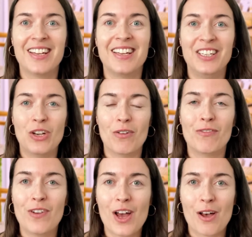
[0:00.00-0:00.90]
your
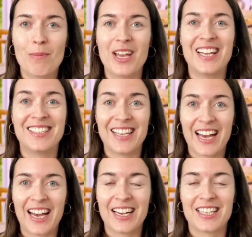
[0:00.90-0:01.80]
verb is
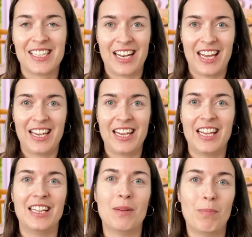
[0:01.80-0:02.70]
actually
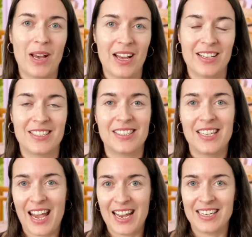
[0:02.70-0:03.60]
in the past
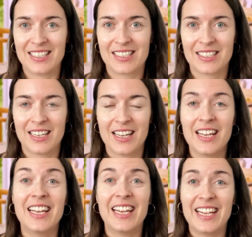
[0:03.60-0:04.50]
tense.
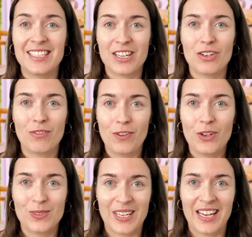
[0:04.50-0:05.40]
It's
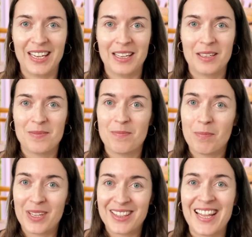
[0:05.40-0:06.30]
confusing,
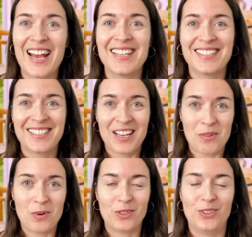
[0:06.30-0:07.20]
but that's
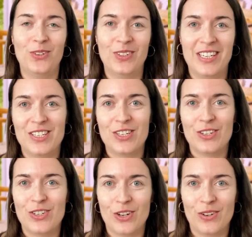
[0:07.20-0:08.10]
what you need to
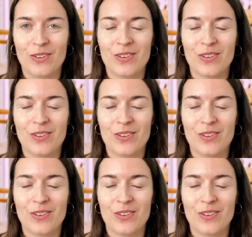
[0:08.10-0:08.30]
do.